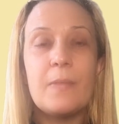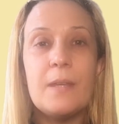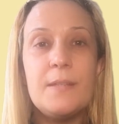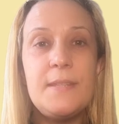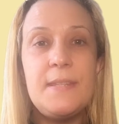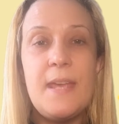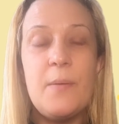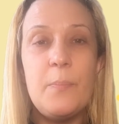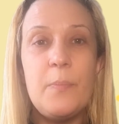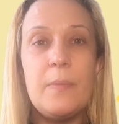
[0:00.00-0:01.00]

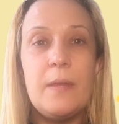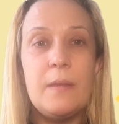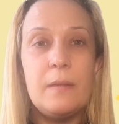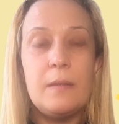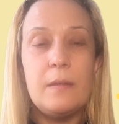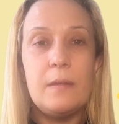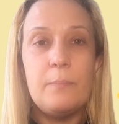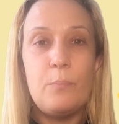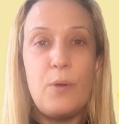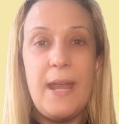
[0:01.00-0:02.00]
some
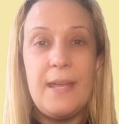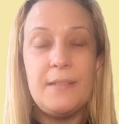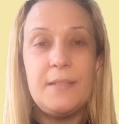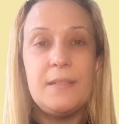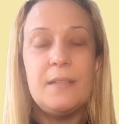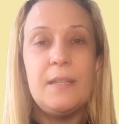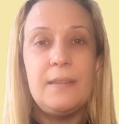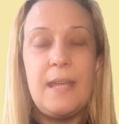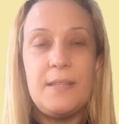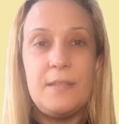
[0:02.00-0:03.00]
brand
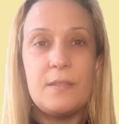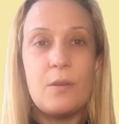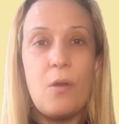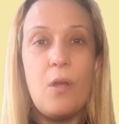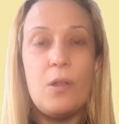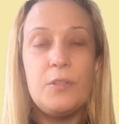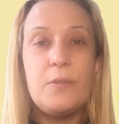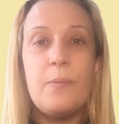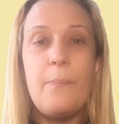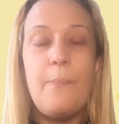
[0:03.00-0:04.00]
that's called
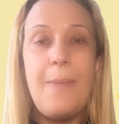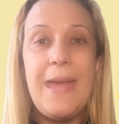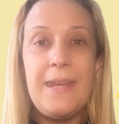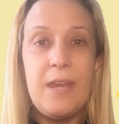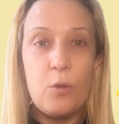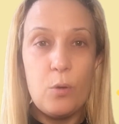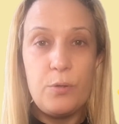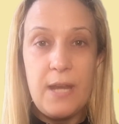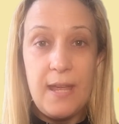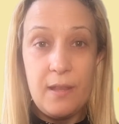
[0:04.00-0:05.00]
Maniko
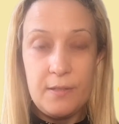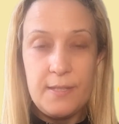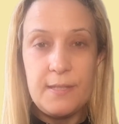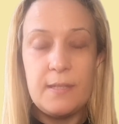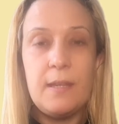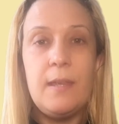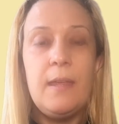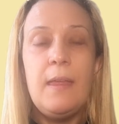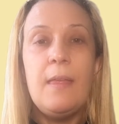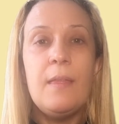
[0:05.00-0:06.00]
Nails.
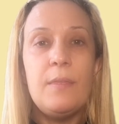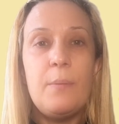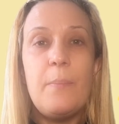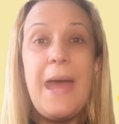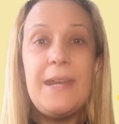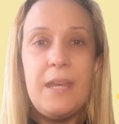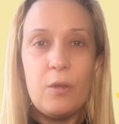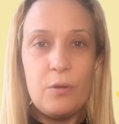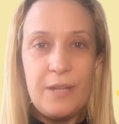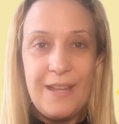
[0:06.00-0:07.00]
The
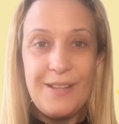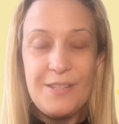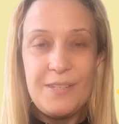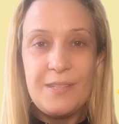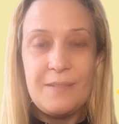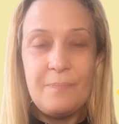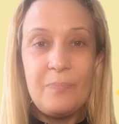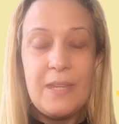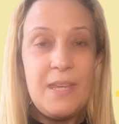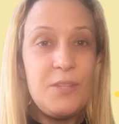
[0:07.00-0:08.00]
Maniko Nails
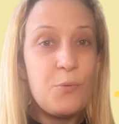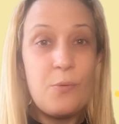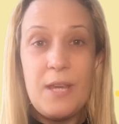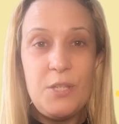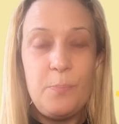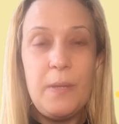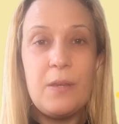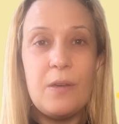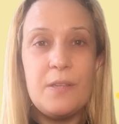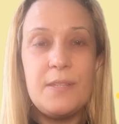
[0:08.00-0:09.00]
is great
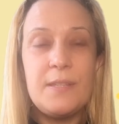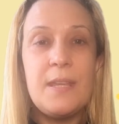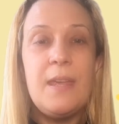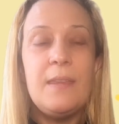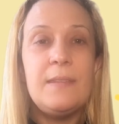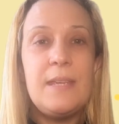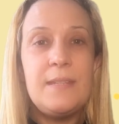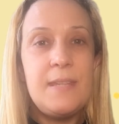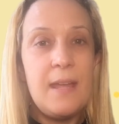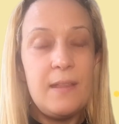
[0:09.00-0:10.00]
because they
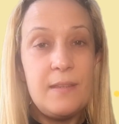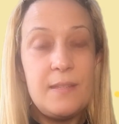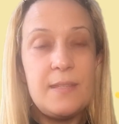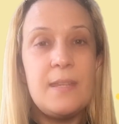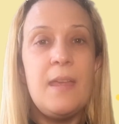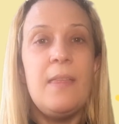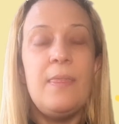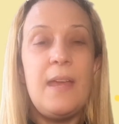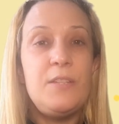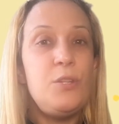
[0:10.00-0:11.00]
tell us
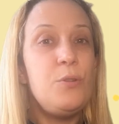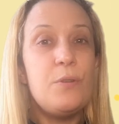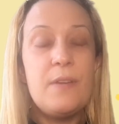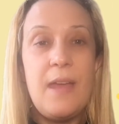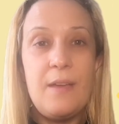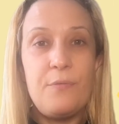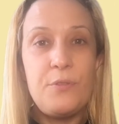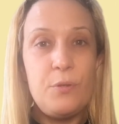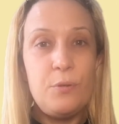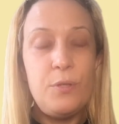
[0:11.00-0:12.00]
that you don't have
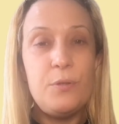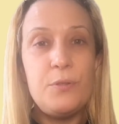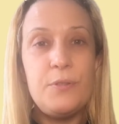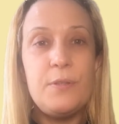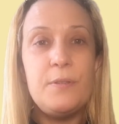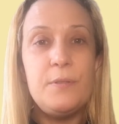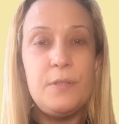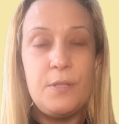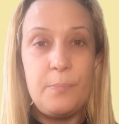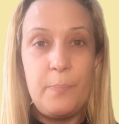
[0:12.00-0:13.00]
to use
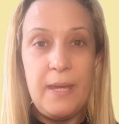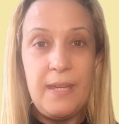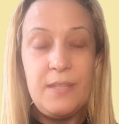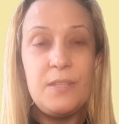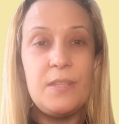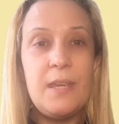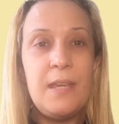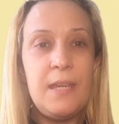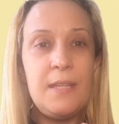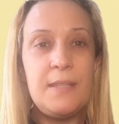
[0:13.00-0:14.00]
the paint.
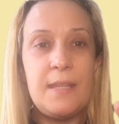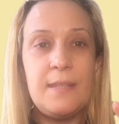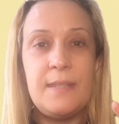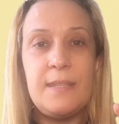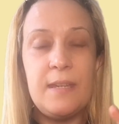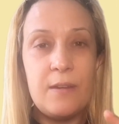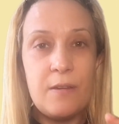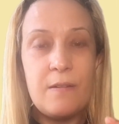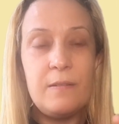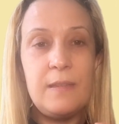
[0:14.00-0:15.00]
It's a
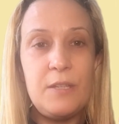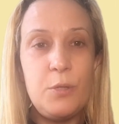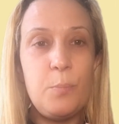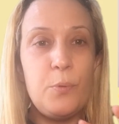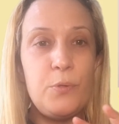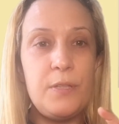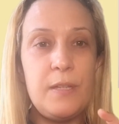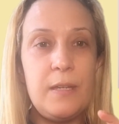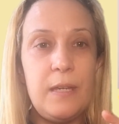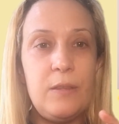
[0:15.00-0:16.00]
sticker that you
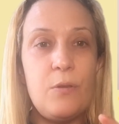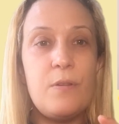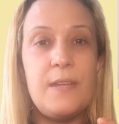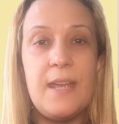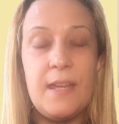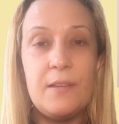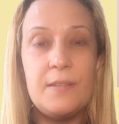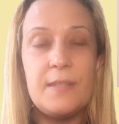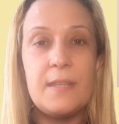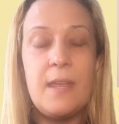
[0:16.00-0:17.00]
put in your
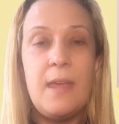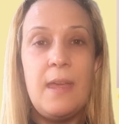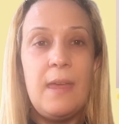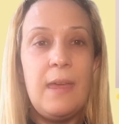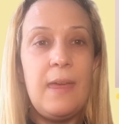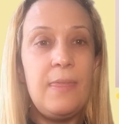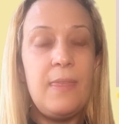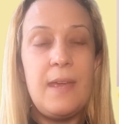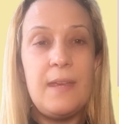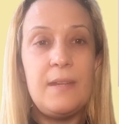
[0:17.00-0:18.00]
nails and
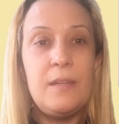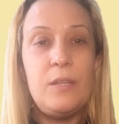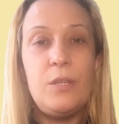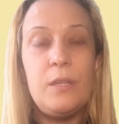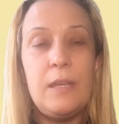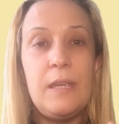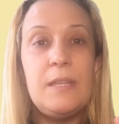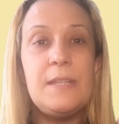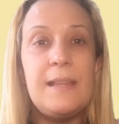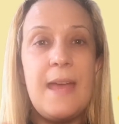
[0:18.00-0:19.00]
then
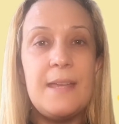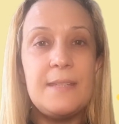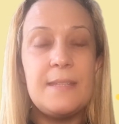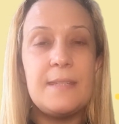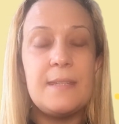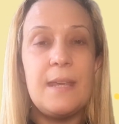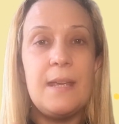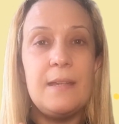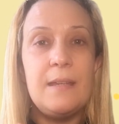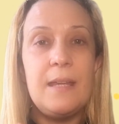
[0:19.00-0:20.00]
it lasts
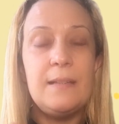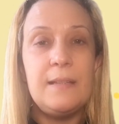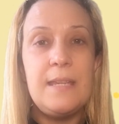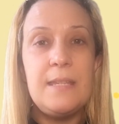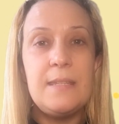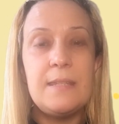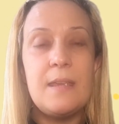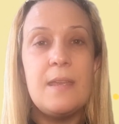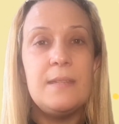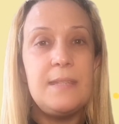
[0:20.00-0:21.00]
at
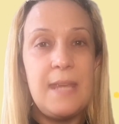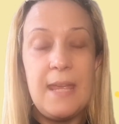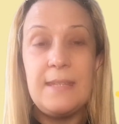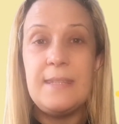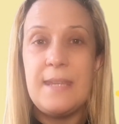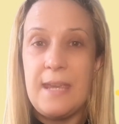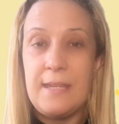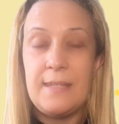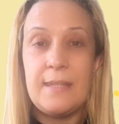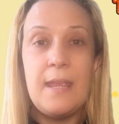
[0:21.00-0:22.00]
least 10
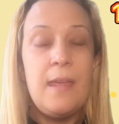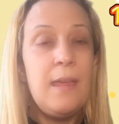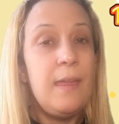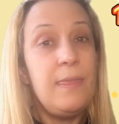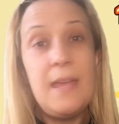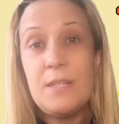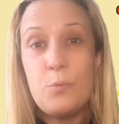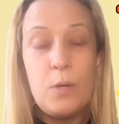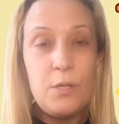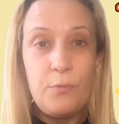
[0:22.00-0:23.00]
days, and that's
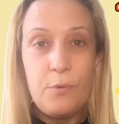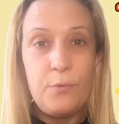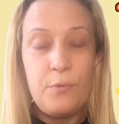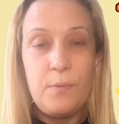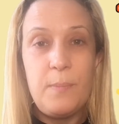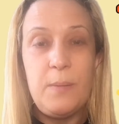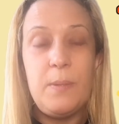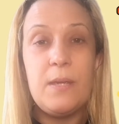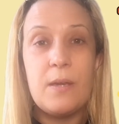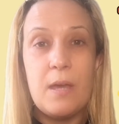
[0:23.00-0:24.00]
wonderful for me
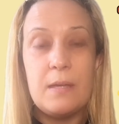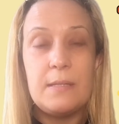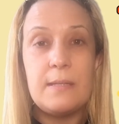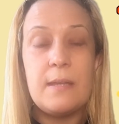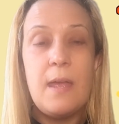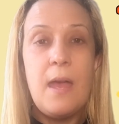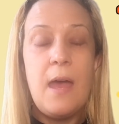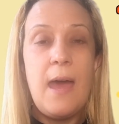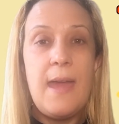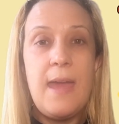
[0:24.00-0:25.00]
because
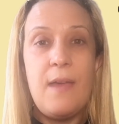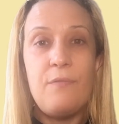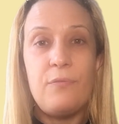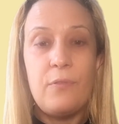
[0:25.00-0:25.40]
I have